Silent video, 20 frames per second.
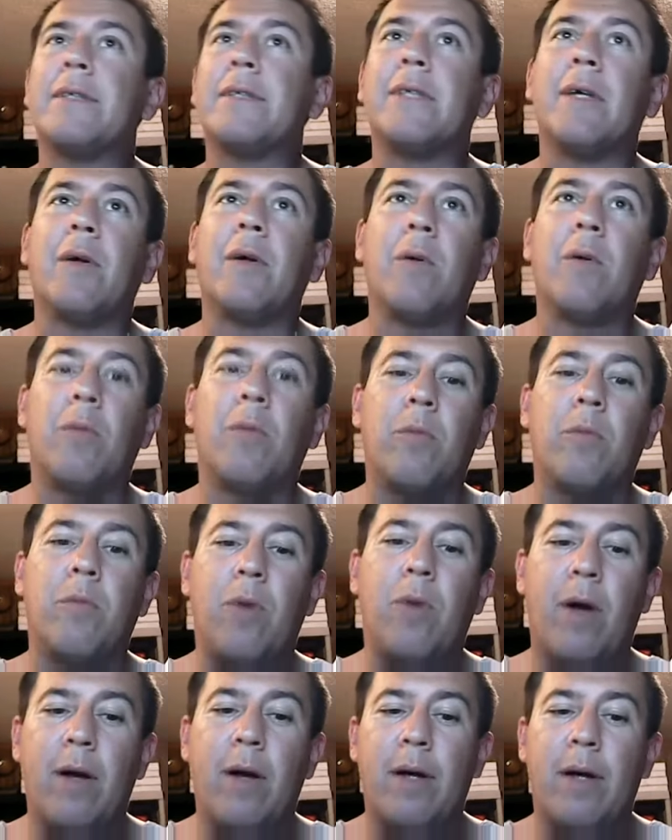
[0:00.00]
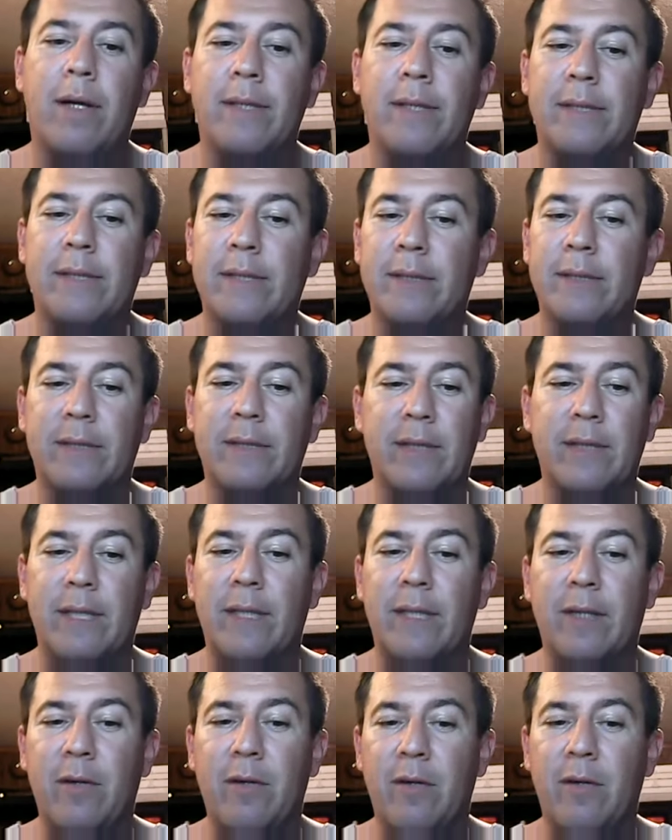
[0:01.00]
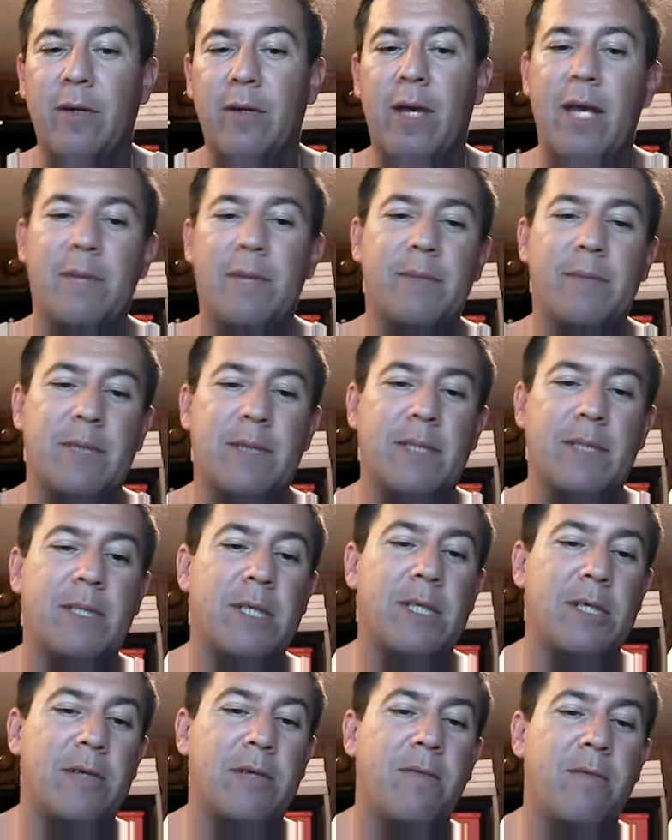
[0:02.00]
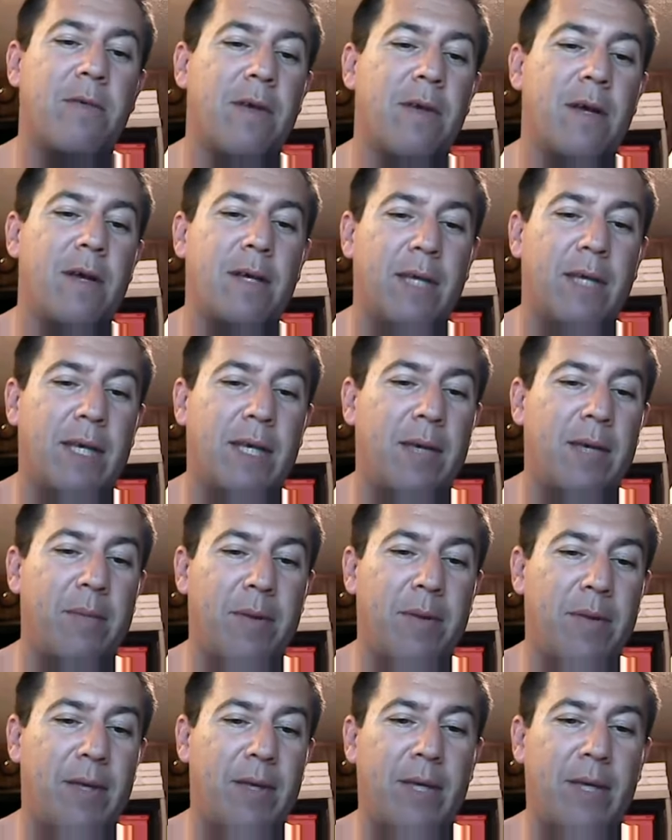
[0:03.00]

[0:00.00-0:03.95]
So I still see it, though, unanimous decision for Hakeem.